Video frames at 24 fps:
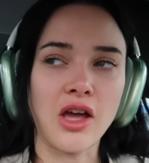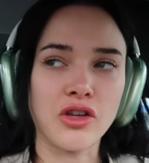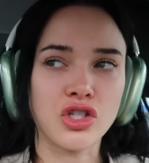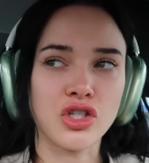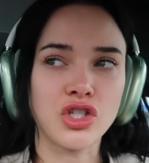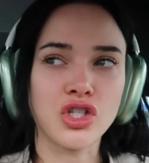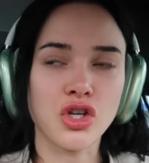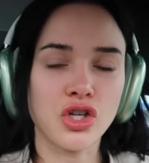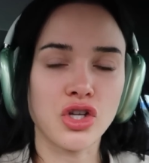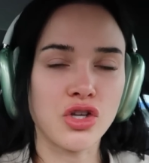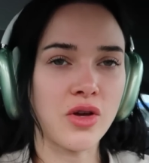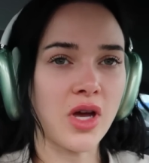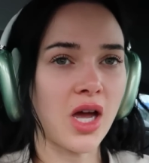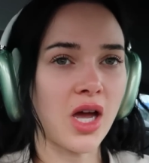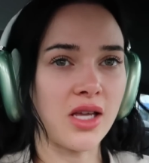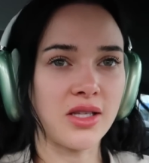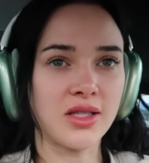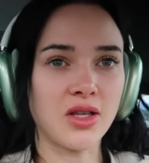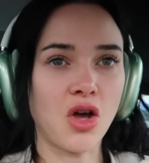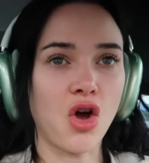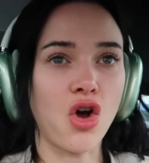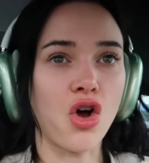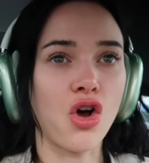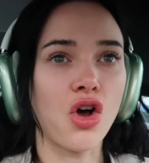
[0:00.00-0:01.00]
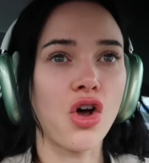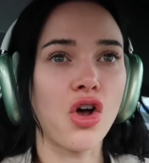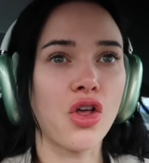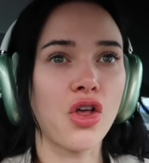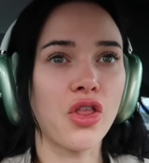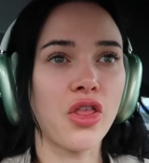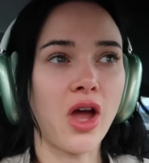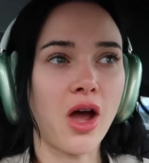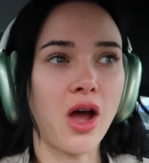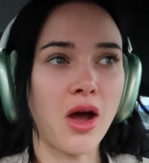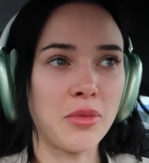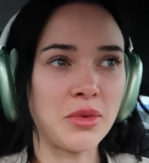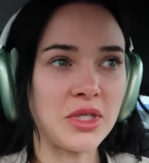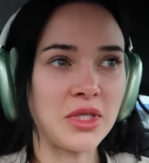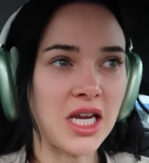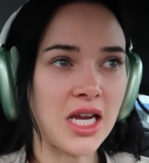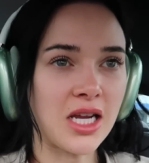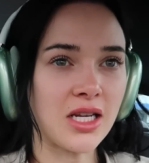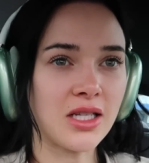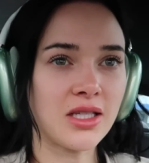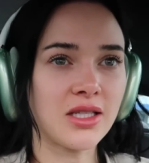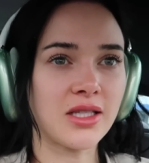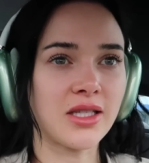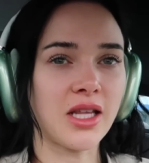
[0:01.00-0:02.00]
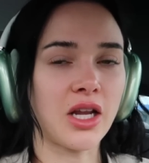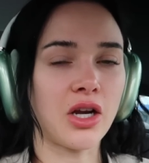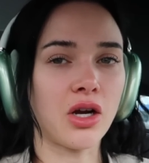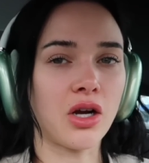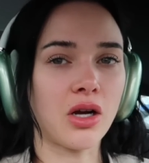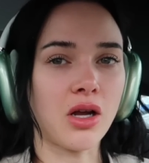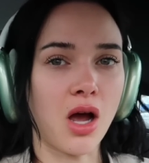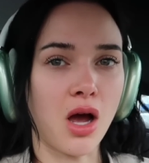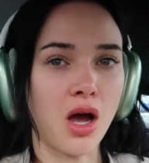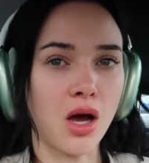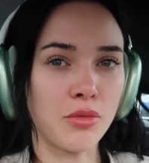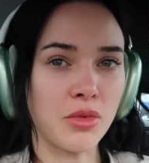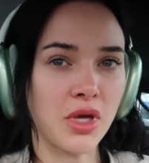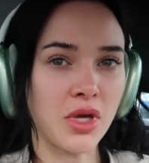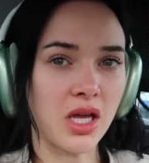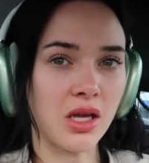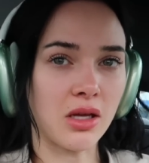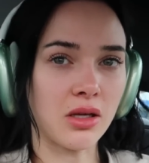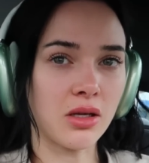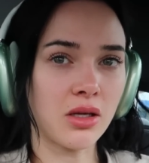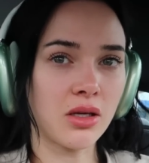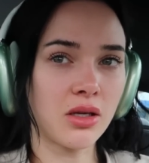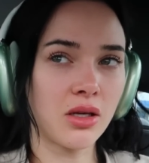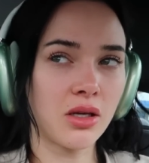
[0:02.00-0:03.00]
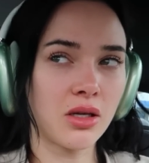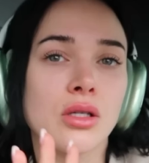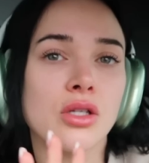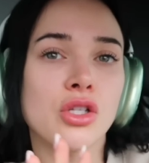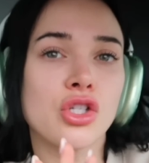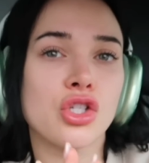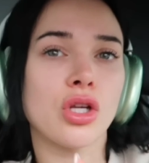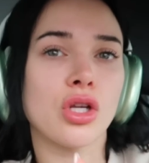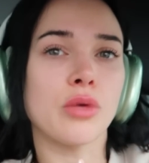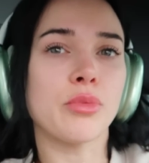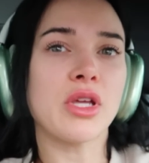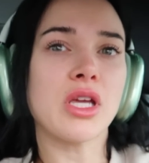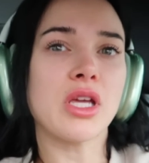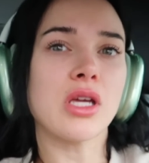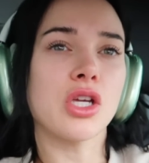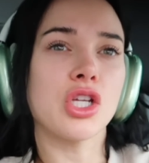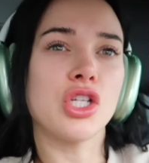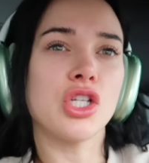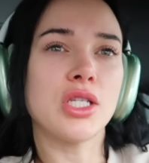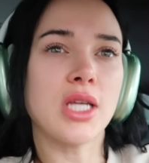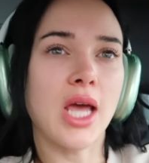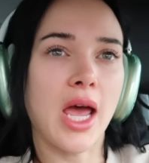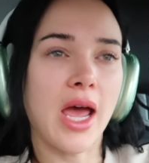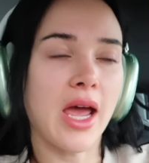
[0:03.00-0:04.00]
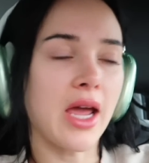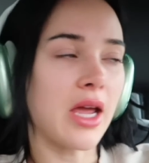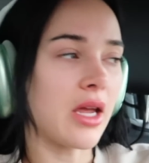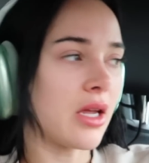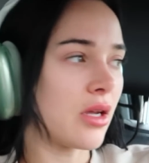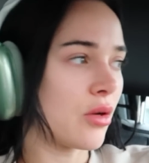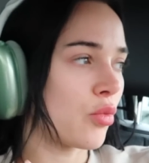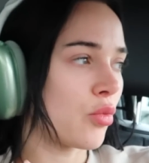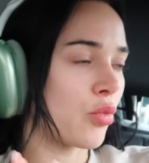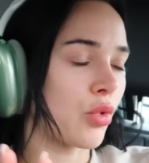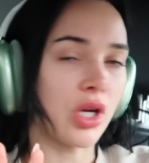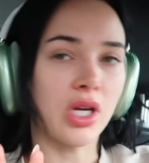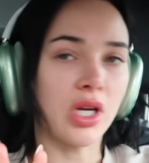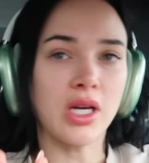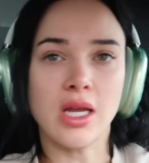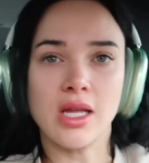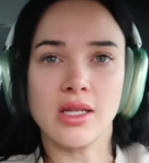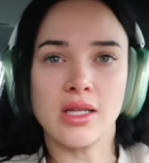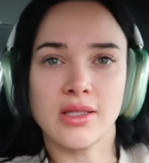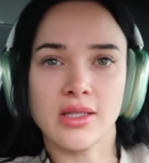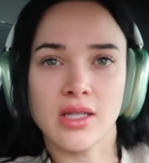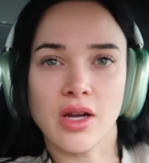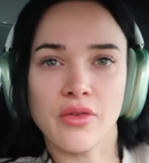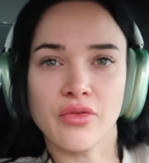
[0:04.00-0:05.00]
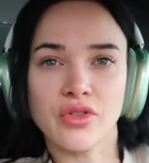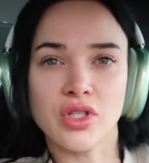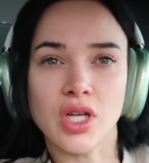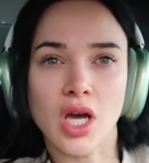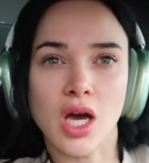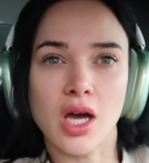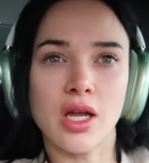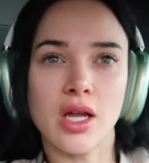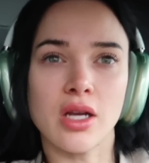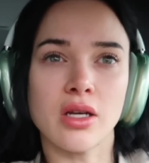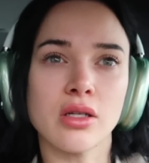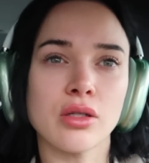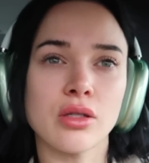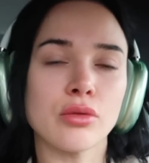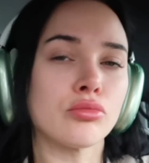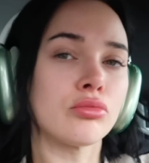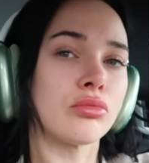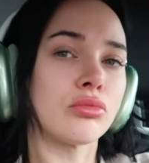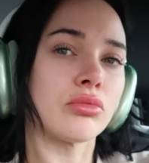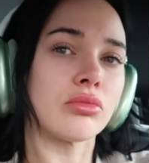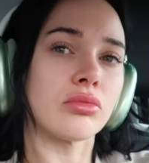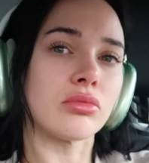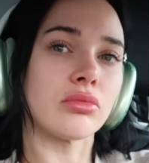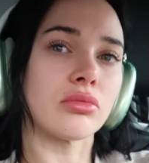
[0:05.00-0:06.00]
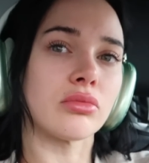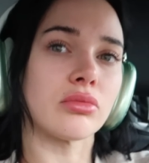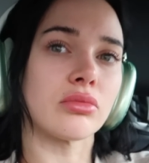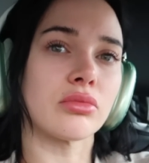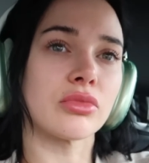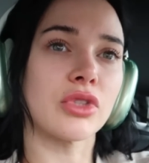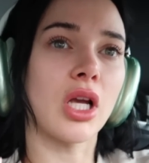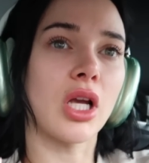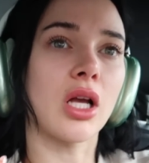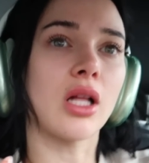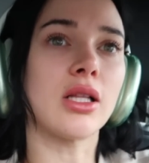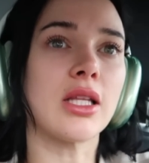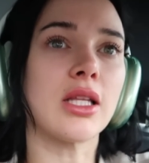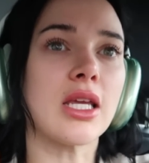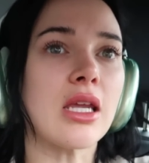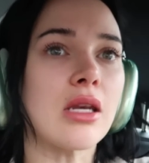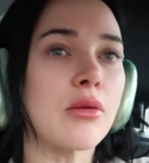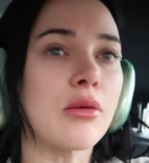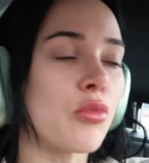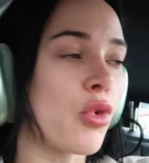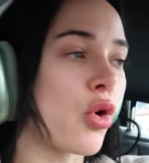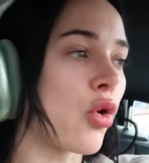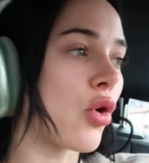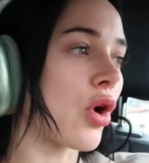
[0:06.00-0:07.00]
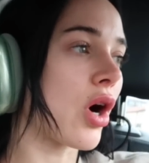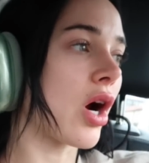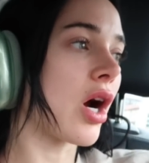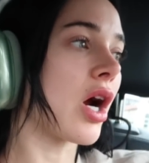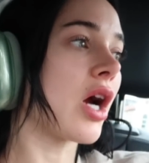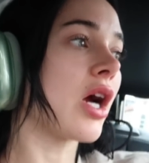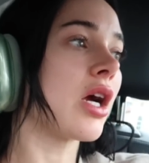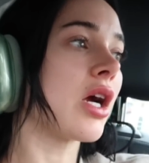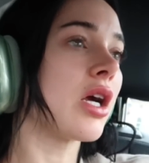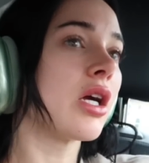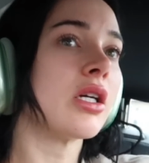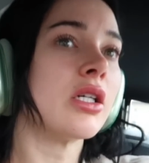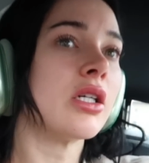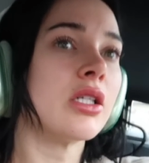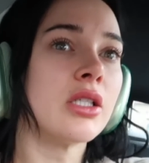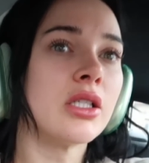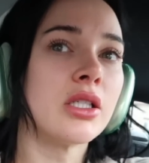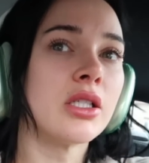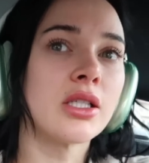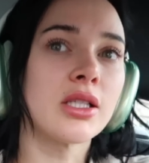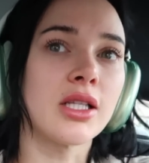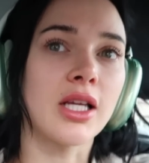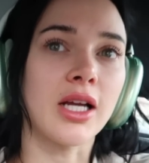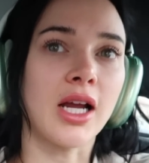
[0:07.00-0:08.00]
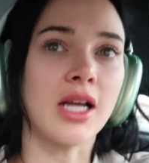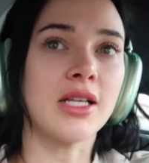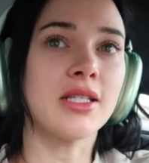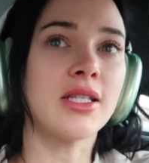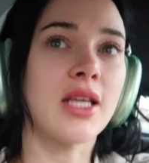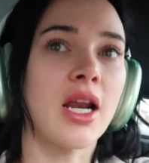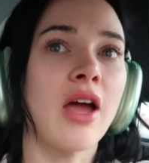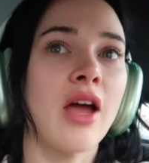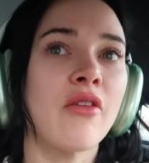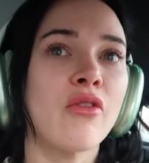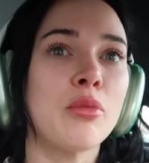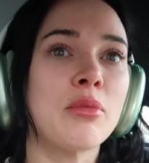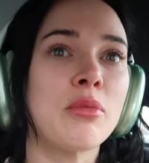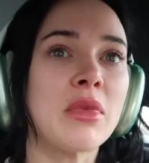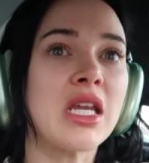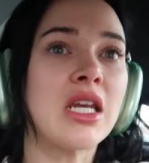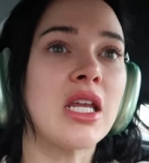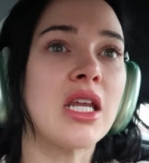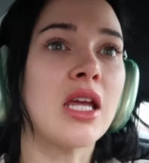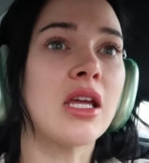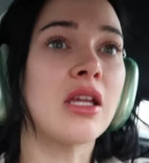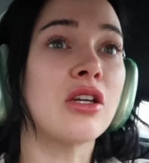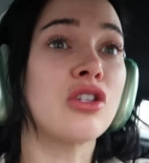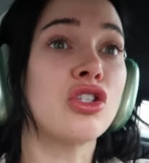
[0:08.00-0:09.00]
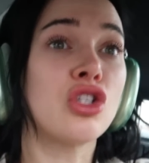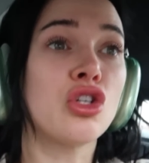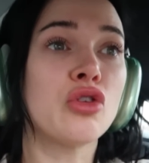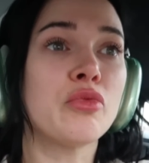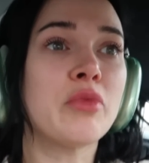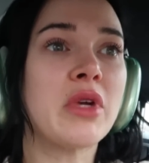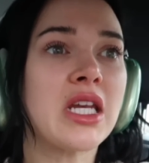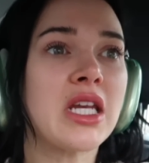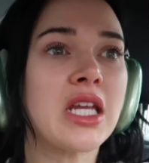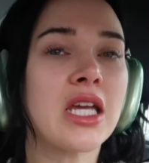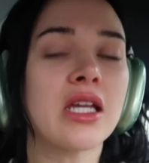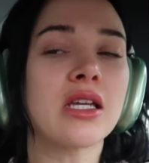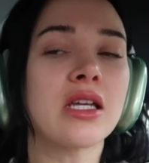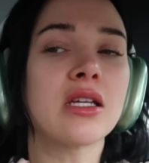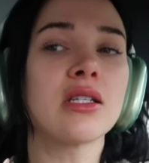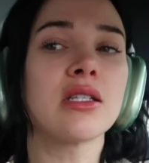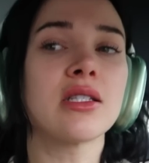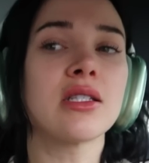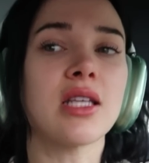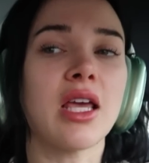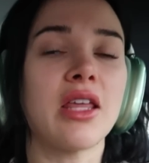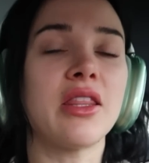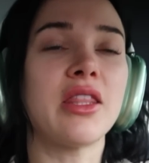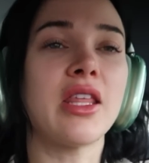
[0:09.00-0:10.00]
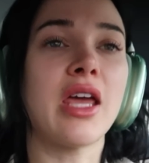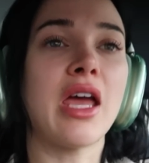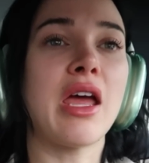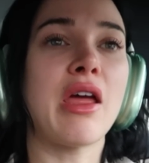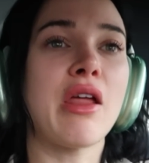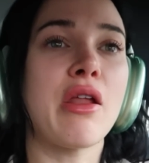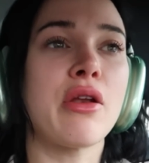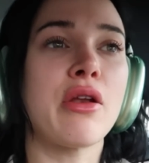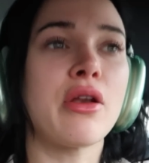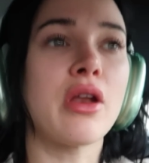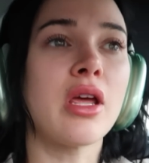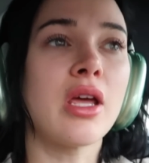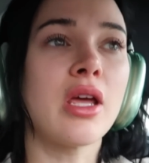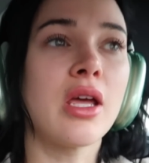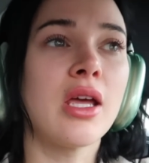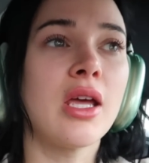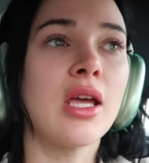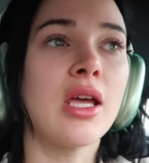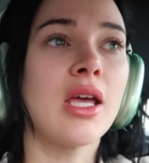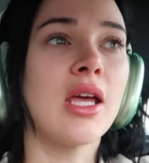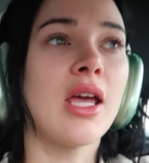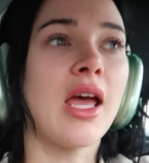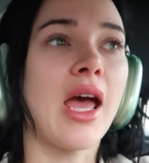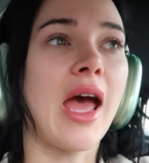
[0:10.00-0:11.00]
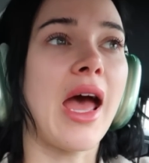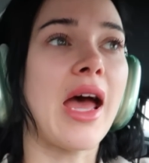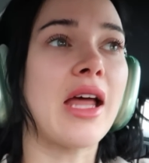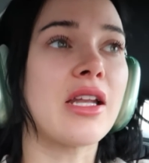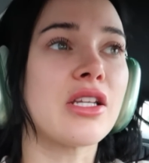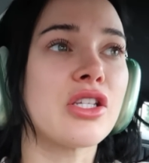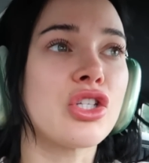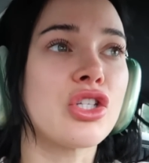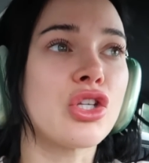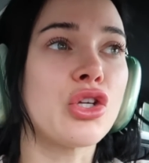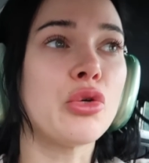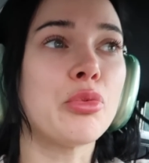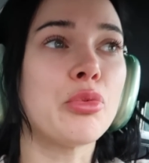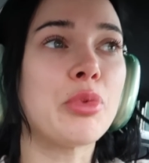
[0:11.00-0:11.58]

I'll show you guys all the updates that are coming. Should be a good day. We're gonna get stuff done, clean more. Like I said, I have a meeting, 2 meetings, and then at 2